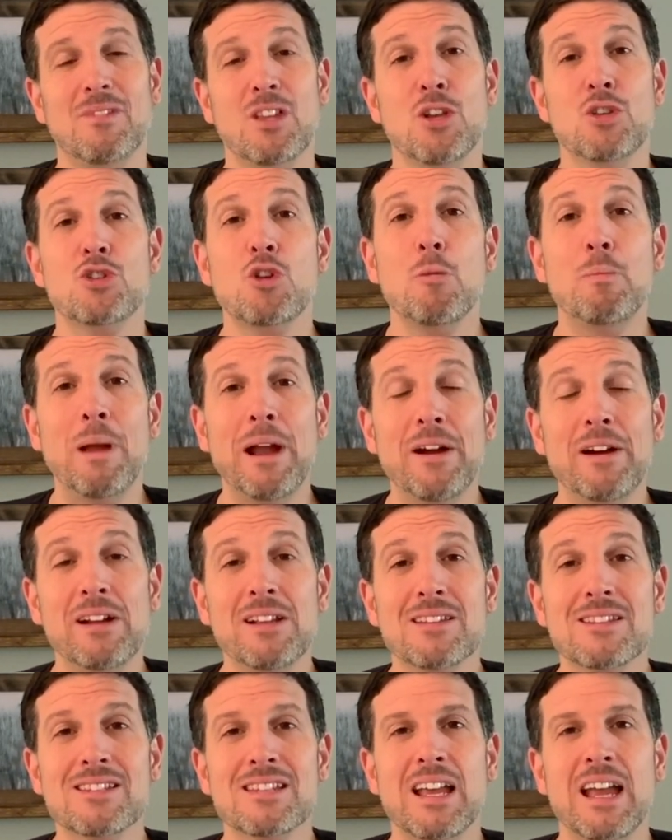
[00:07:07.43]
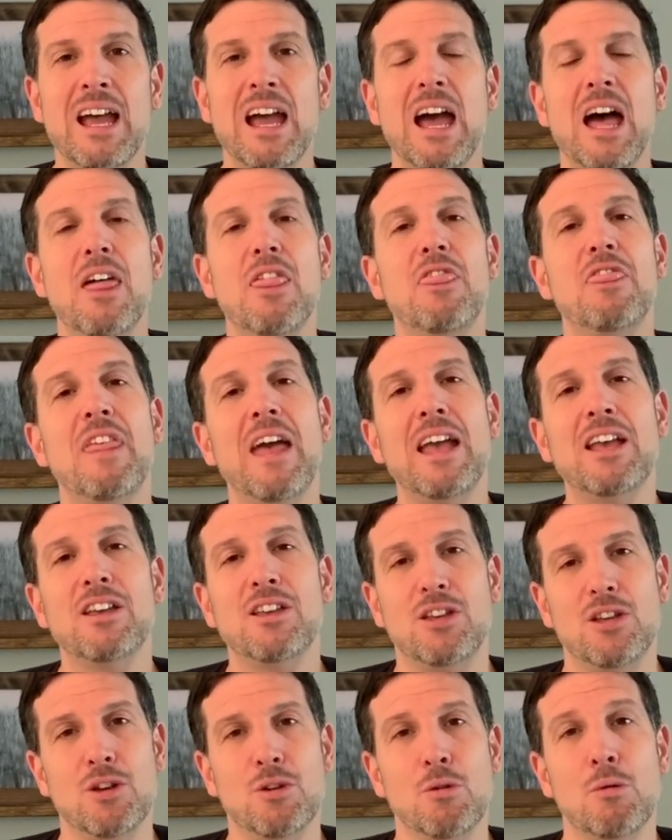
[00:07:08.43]
So parents,
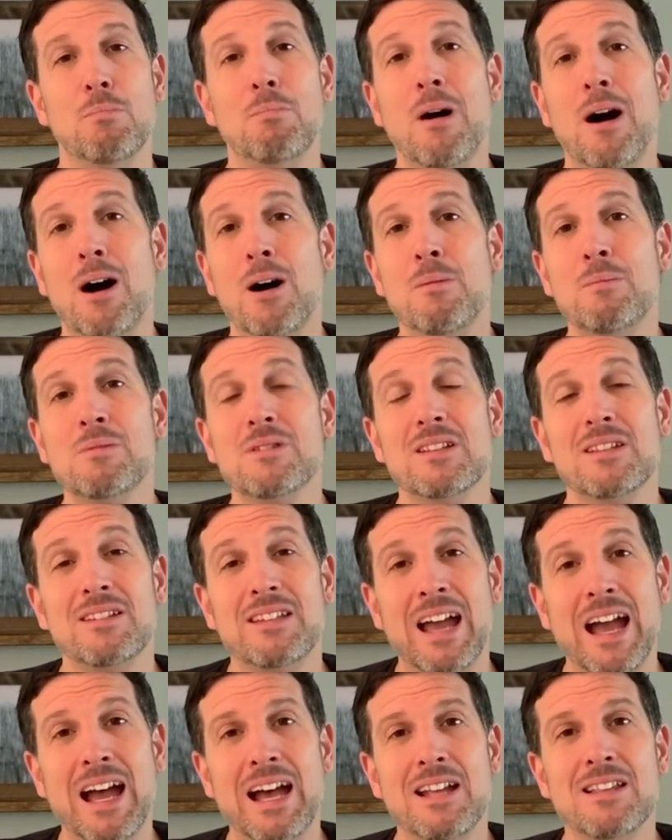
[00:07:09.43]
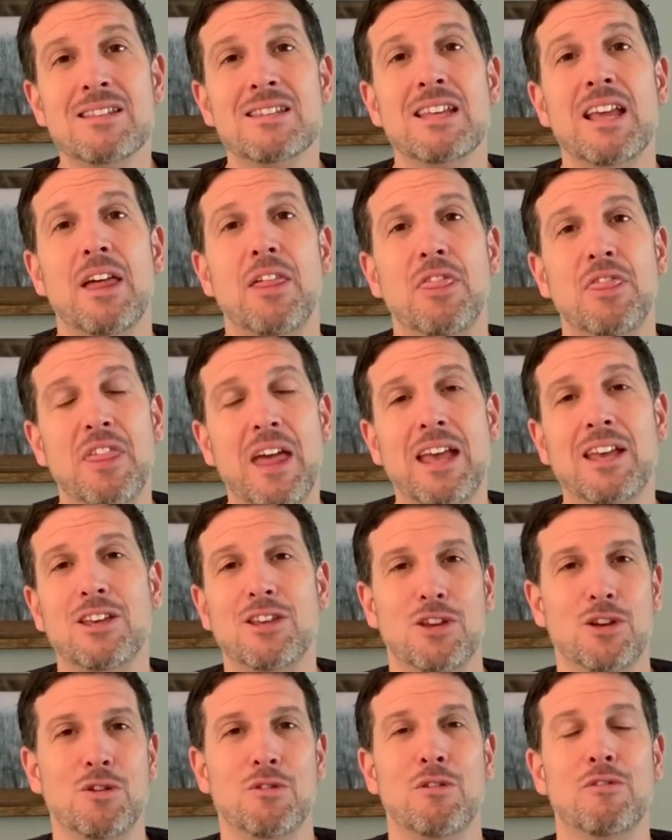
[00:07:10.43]
thank you. Moms, dads,
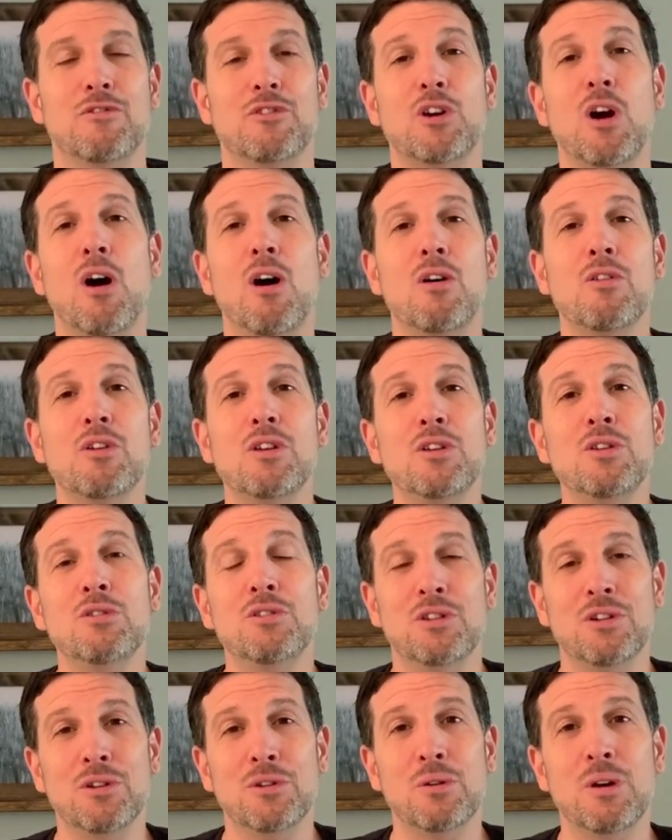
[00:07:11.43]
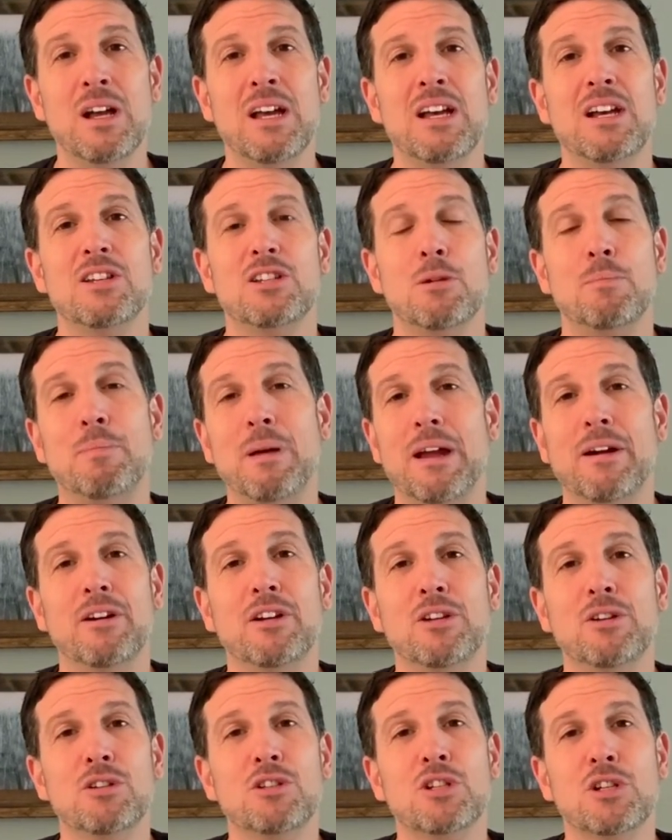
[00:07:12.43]
thank you for all that you do to
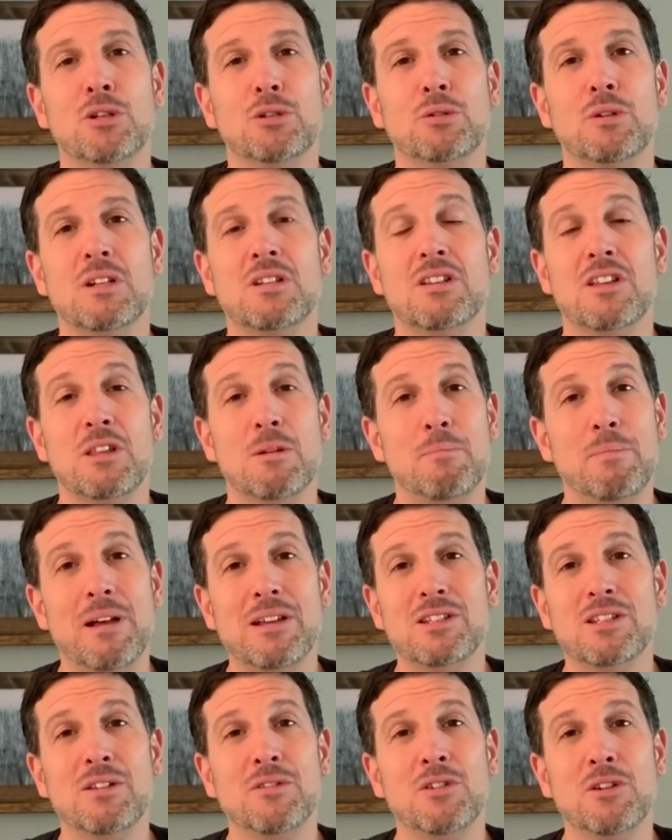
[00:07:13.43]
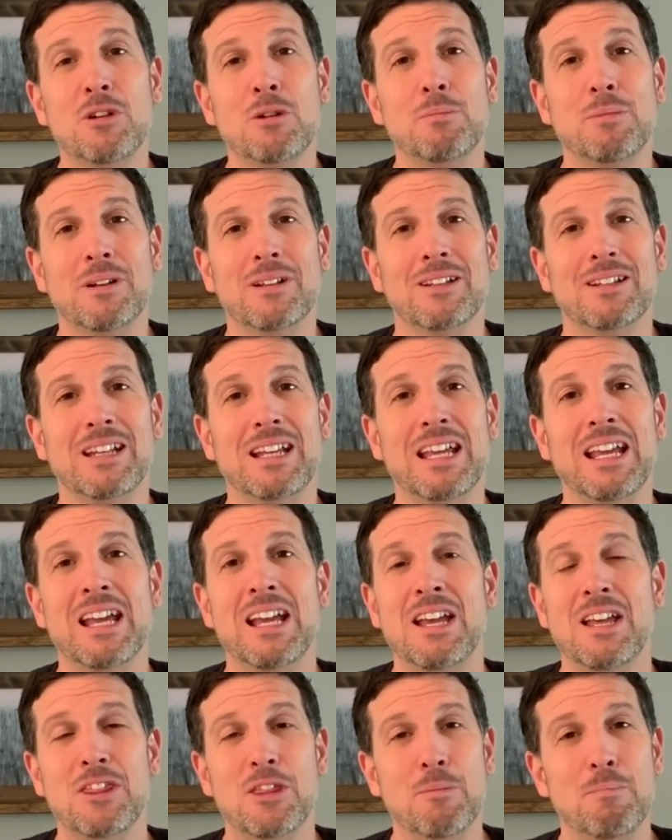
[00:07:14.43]
parent your children to the best of your ability,
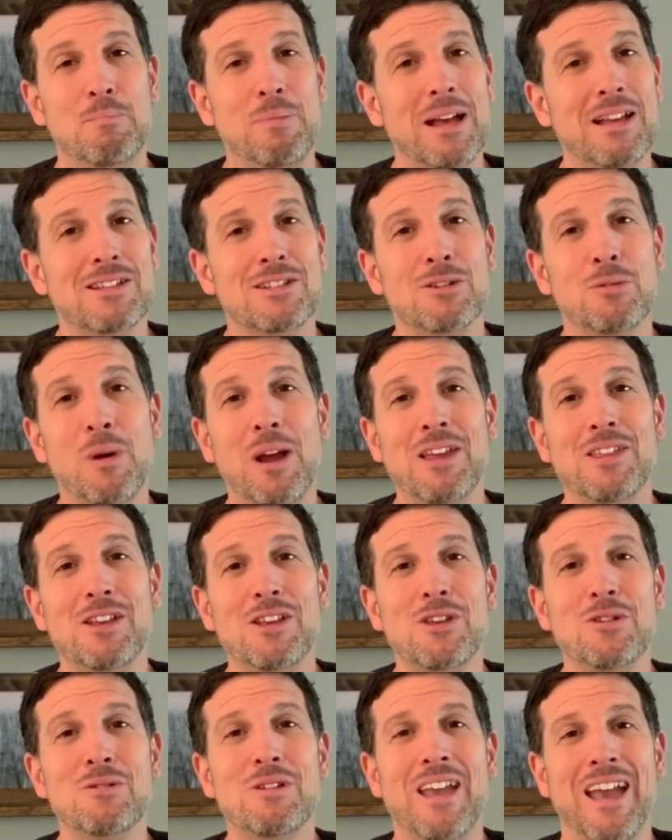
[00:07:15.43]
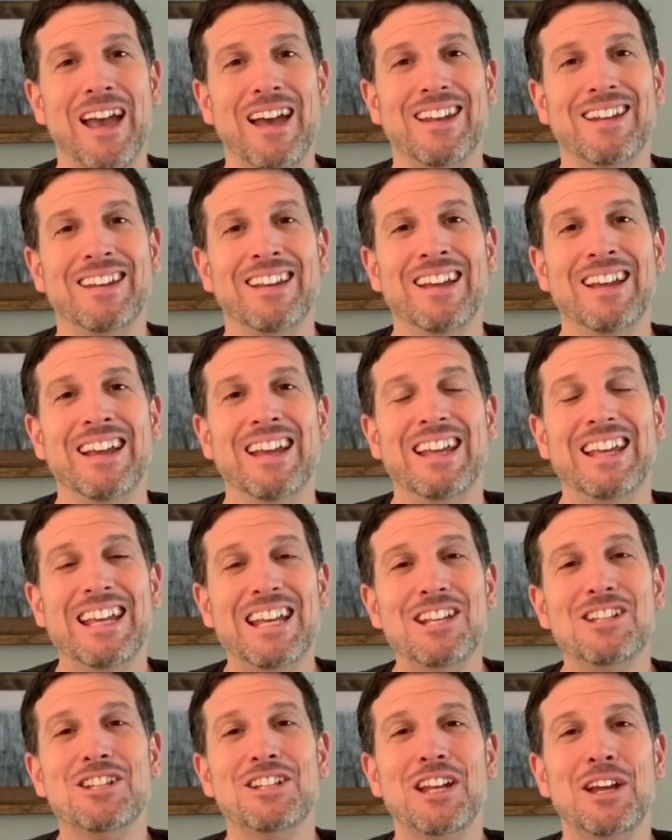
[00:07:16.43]
the best way that you can,
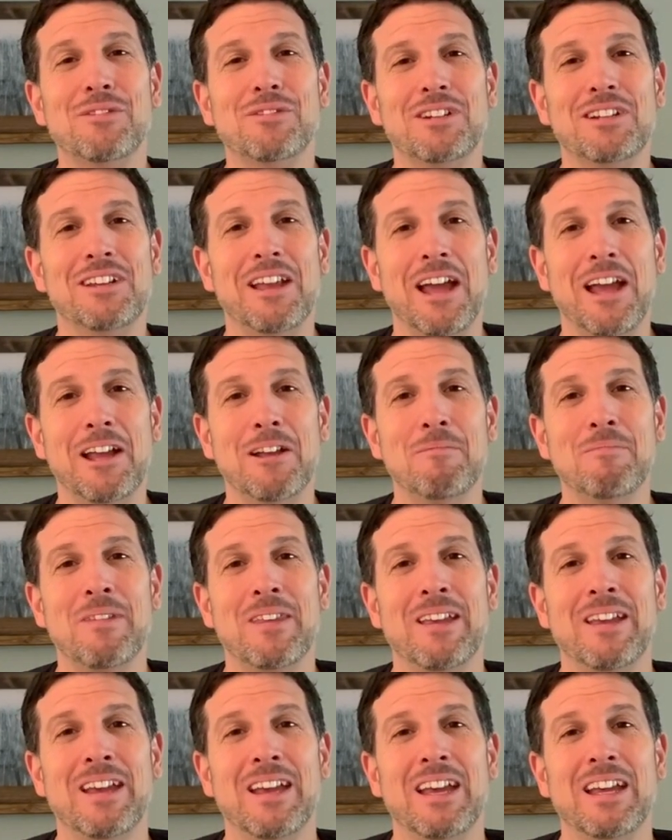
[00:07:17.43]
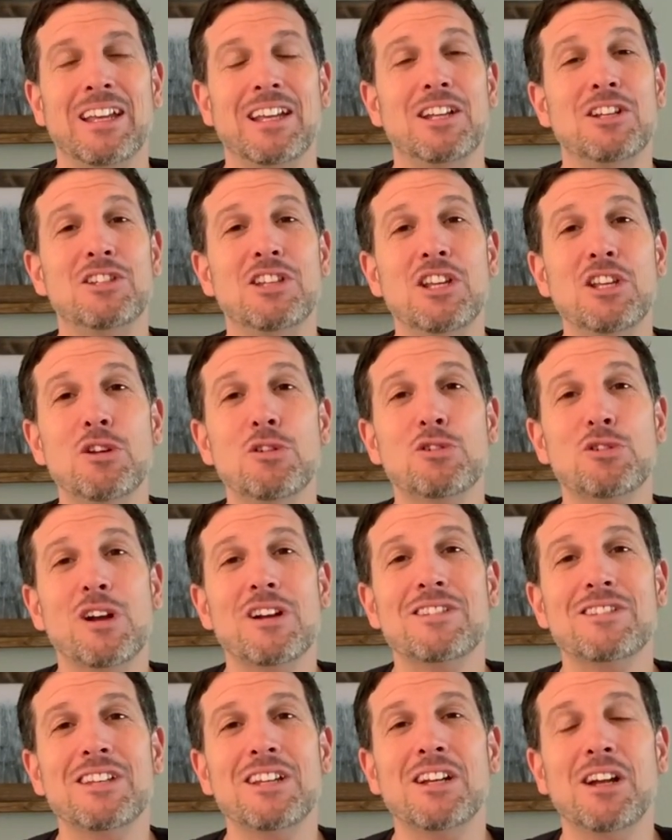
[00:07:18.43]
each and every day. Continue
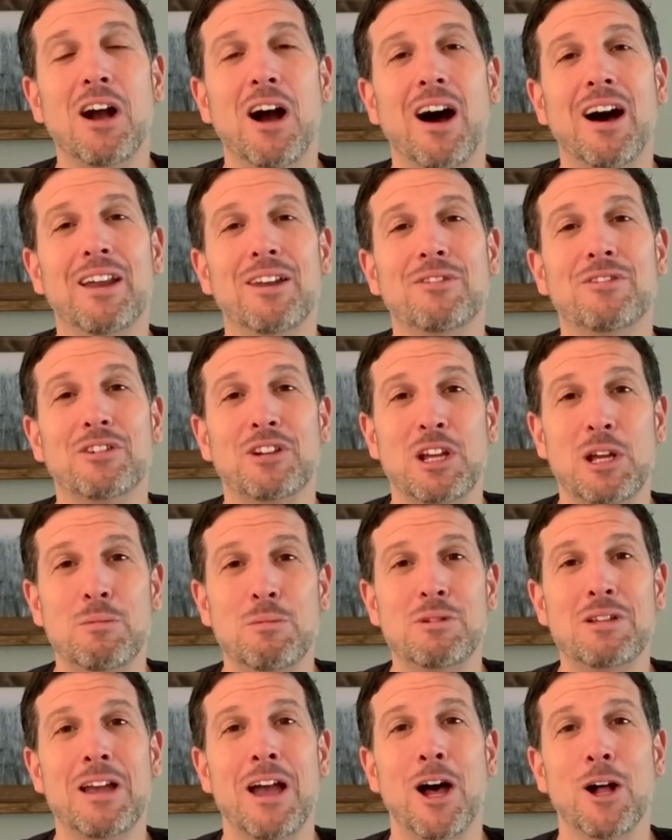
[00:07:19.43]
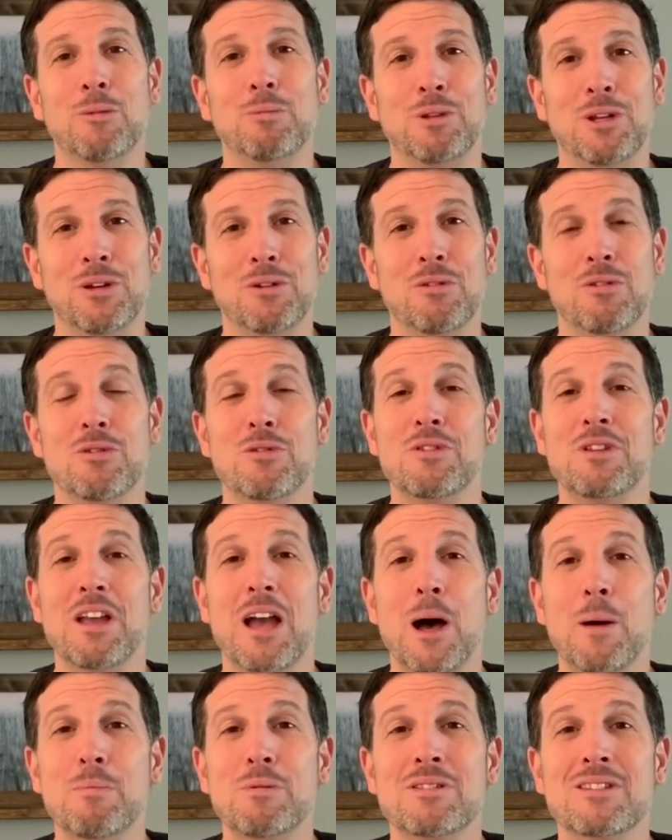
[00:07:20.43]
trusting God for Him to help you through the
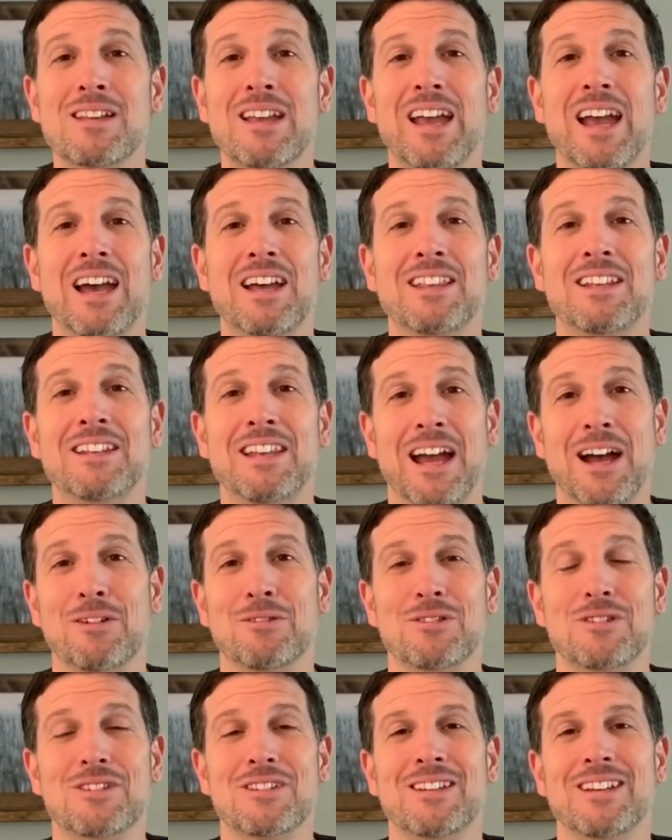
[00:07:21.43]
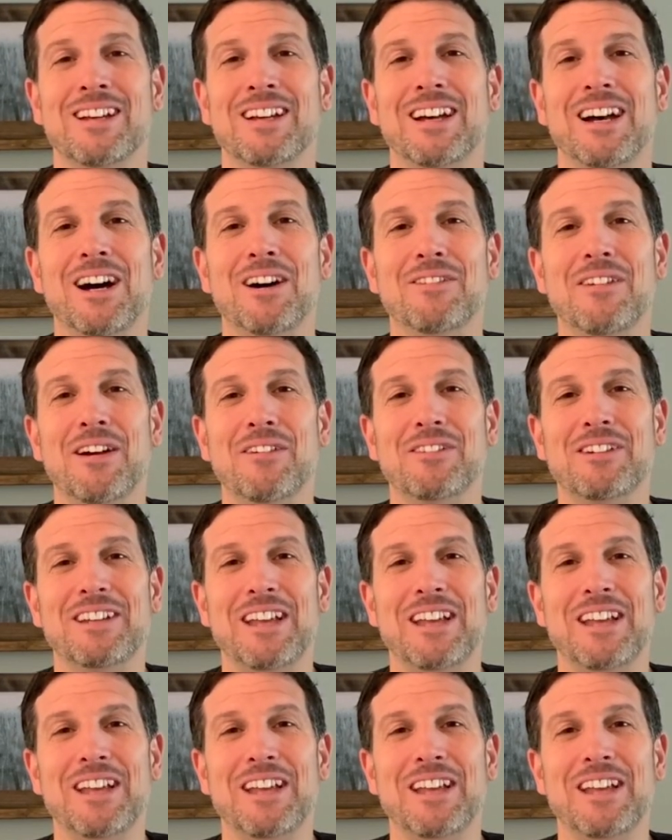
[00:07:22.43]
ups and the downs of every